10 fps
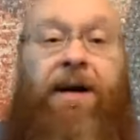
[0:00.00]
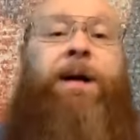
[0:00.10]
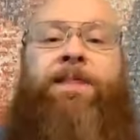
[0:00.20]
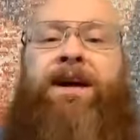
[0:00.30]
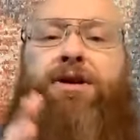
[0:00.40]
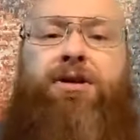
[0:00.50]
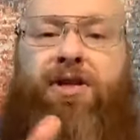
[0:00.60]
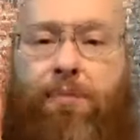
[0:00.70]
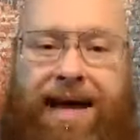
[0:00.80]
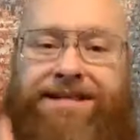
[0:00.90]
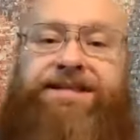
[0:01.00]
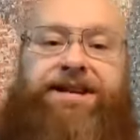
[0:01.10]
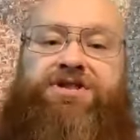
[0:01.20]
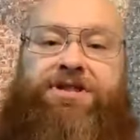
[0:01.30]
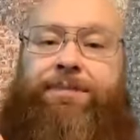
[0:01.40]
They knew the
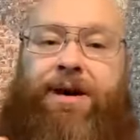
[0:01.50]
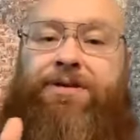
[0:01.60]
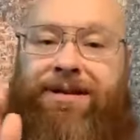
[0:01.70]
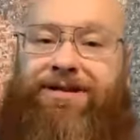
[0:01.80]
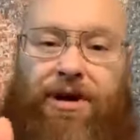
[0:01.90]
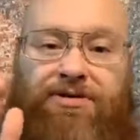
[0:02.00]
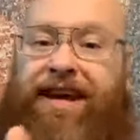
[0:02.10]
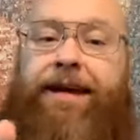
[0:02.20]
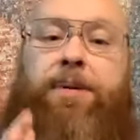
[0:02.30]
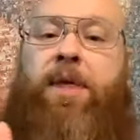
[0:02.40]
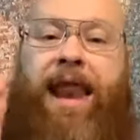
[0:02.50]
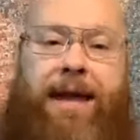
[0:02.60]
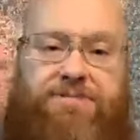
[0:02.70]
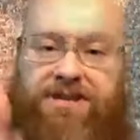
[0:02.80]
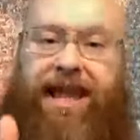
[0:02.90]
message about, you know, tending the
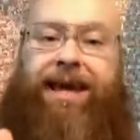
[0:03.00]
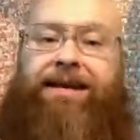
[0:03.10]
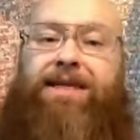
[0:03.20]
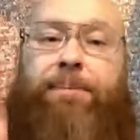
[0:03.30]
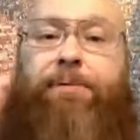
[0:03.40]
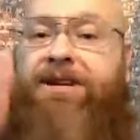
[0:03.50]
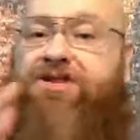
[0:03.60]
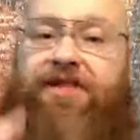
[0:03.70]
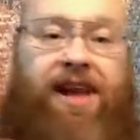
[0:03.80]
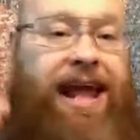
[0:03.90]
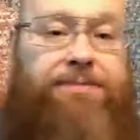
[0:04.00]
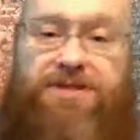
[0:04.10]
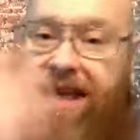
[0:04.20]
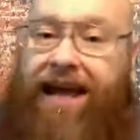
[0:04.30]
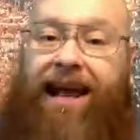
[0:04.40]
lampstand and the priest of the
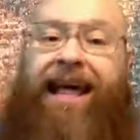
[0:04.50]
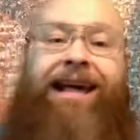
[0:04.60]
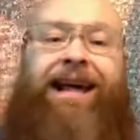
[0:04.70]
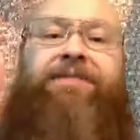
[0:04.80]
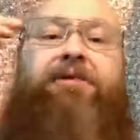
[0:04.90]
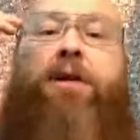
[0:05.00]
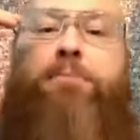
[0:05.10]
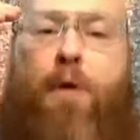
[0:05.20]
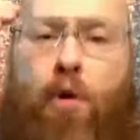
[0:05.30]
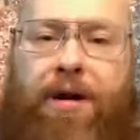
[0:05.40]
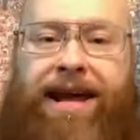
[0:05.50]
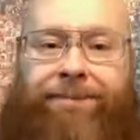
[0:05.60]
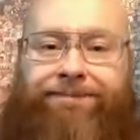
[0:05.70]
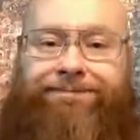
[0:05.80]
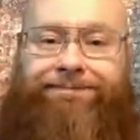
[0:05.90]
lampstand every morning
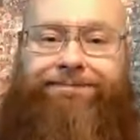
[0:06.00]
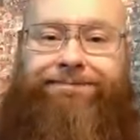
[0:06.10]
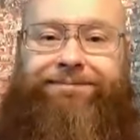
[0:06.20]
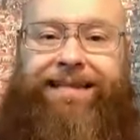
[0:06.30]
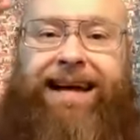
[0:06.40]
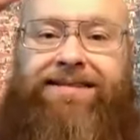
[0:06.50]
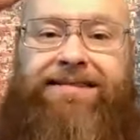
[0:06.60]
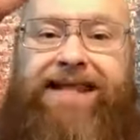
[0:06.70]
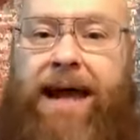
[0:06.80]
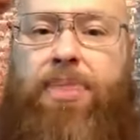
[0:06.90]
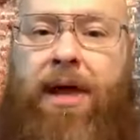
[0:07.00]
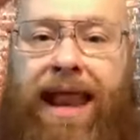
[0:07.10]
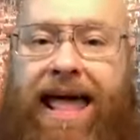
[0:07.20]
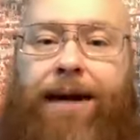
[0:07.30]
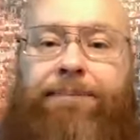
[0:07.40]
had to tend the
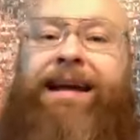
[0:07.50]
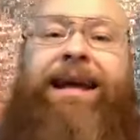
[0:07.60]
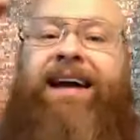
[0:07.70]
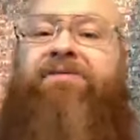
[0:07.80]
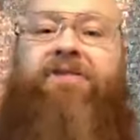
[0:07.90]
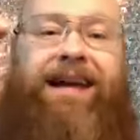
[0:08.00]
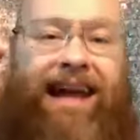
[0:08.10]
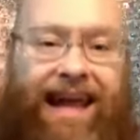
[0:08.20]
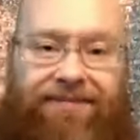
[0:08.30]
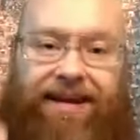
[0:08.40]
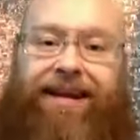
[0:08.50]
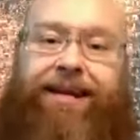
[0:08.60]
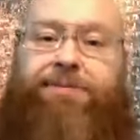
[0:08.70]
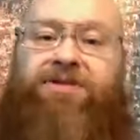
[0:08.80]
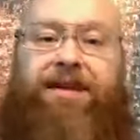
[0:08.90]
lamp and every evening. It
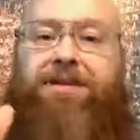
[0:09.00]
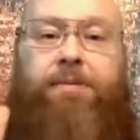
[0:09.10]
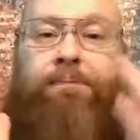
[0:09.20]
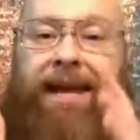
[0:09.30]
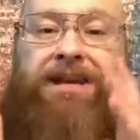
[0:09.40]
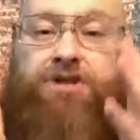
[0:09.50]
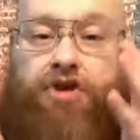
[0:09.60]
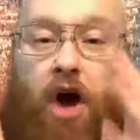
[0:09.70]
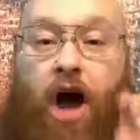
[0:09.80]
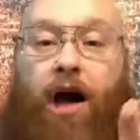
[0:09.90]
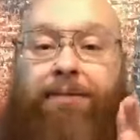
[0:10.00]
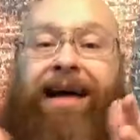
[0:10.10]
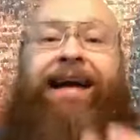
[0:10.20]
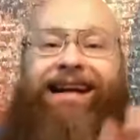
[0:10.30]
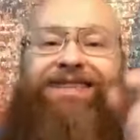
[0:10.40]
was like the biggest job
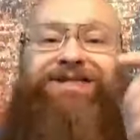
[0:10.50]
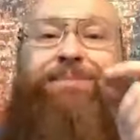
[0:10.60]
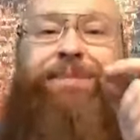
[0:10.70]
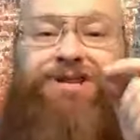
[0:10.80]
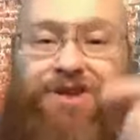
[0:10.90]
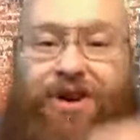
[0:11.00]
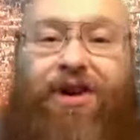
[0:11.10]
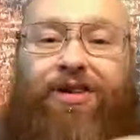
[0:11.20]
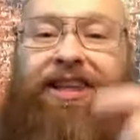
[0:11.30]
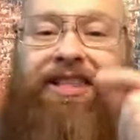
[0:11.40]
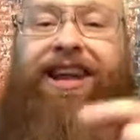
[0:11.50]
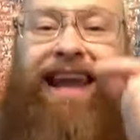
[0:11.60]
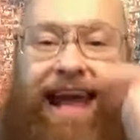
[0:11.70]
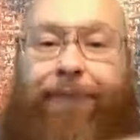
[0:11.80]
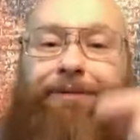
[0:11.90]
is to be sure that the
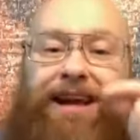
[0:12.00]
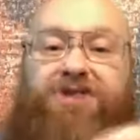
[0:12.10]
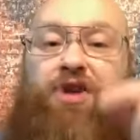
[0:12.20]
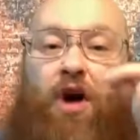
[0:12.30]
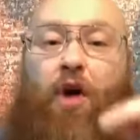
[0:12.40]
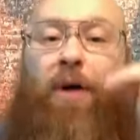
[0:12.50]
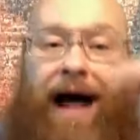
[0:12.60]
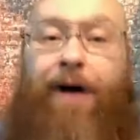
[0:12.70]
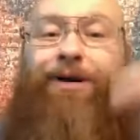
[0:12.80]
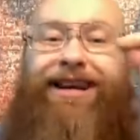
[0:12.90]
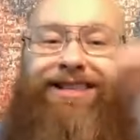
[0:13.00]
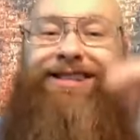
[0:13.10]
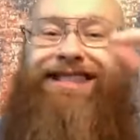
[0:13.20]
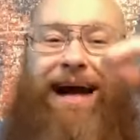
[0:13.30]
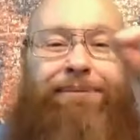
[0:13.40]
lamp doesn't go out in the
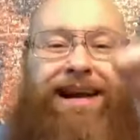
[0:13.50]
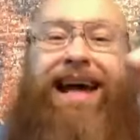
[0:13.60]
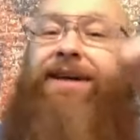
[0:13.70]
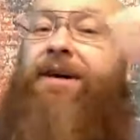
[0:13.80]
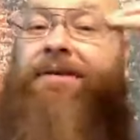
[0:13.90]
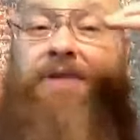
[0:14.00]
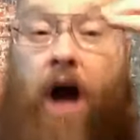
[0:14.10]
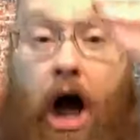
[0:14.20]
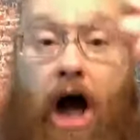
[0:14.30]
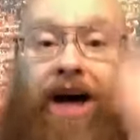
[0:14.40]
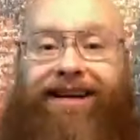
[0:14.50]
tabernacle of God.